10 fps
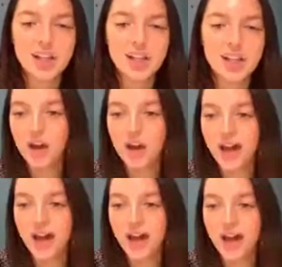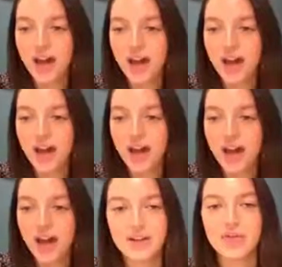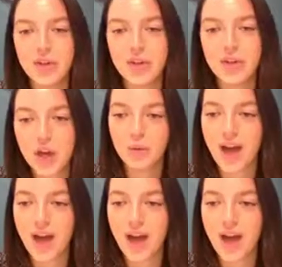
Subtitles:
you can then go ahead and view